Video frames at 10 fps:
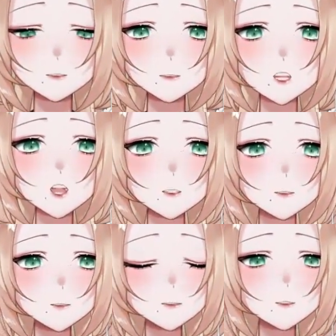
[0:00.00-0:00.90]

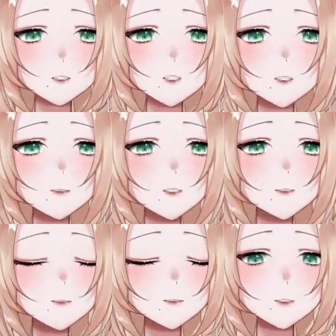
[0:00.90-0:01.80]
cracks, all the
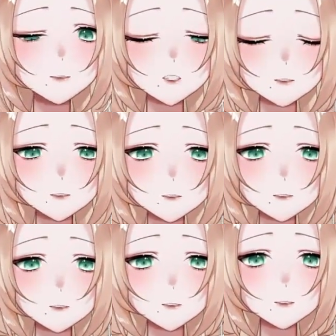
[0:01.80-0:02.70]
little
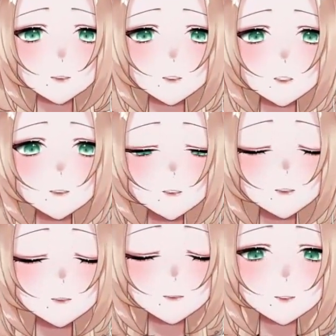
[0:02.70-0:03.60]
scratches, all the
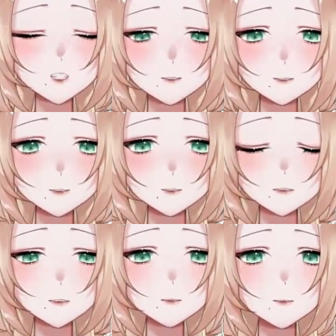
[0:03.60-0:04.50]
little dents
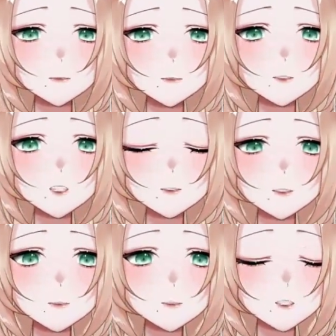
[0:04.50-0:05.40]
on
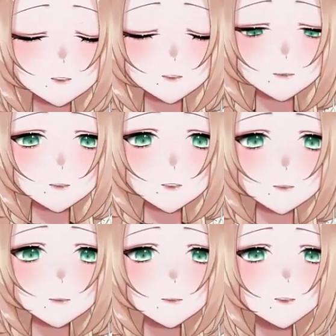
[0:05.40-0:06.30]
your plastic
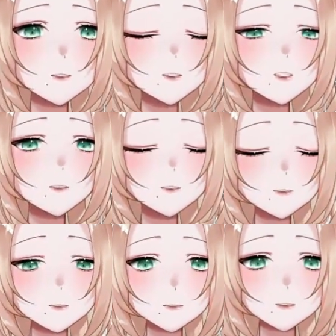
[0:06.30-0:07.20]
bowl, and
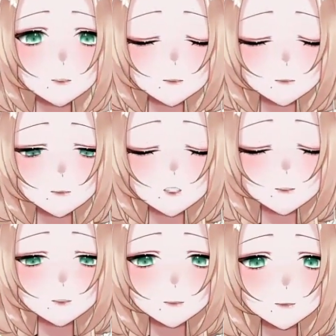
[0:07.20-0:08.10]
also because
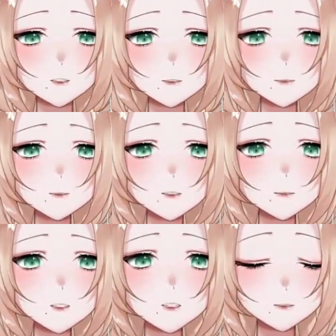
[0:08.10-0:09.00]
plastics being
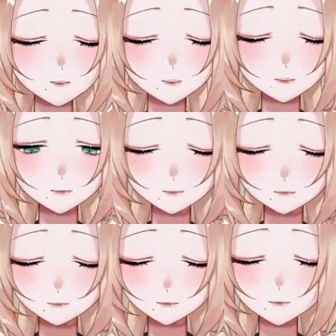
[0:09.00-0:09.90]
more porous,
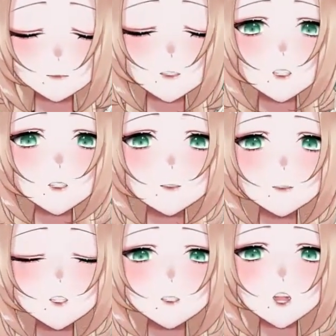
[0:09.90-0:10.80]

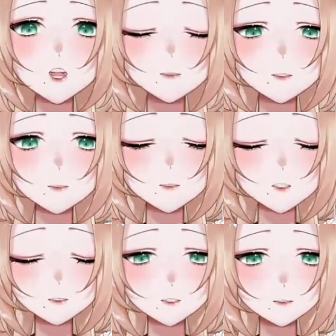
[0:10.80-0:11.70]
they harbor
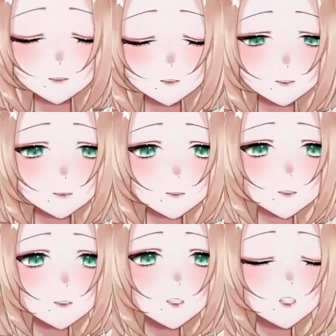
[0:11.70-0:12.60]
bacteria,
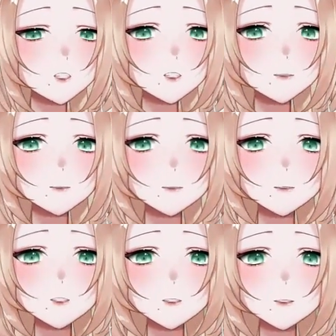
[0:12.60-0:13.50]

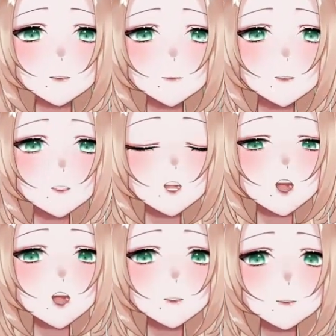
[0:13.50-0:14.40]
and it's very
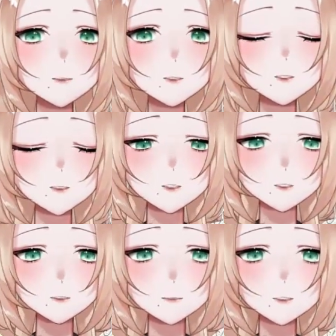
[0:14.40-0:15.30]
hard to
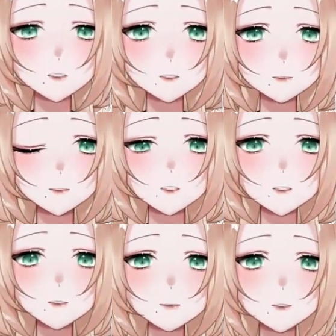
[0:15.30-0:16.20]
clean it
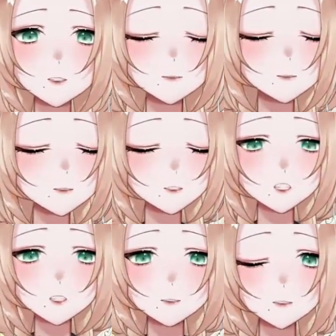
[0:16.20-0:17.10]
properly. Very, very
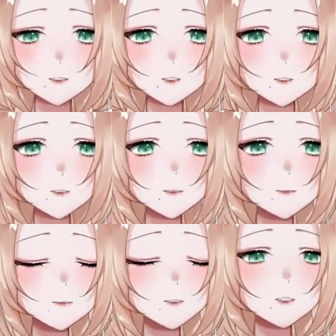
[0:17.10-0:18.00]
hard to clean
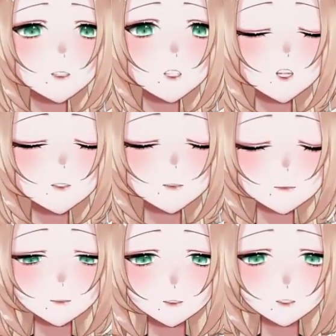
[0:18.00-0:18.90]
them
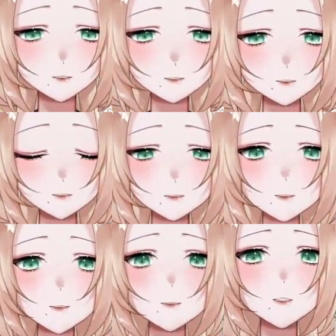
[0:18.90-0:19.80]
100%.
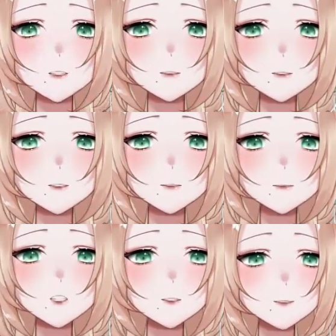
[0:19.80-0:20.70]
So
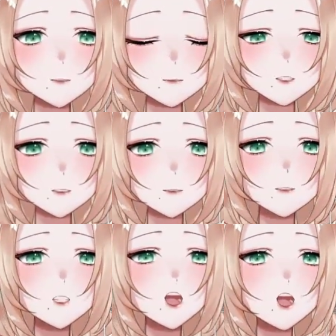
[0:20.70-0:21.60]
plastic
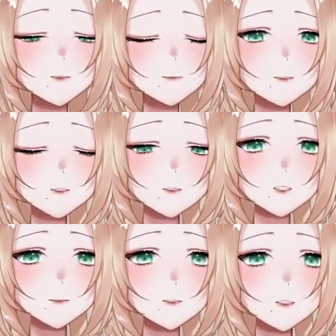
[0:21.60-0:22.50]
bowl, I would say
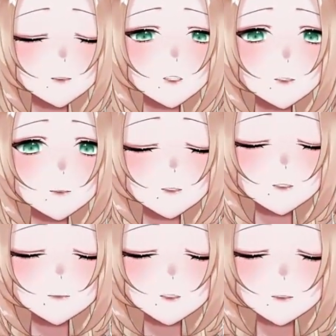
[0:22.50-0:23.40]

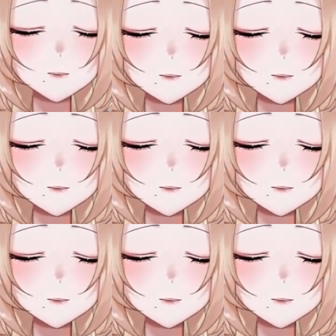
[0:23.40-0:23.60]
the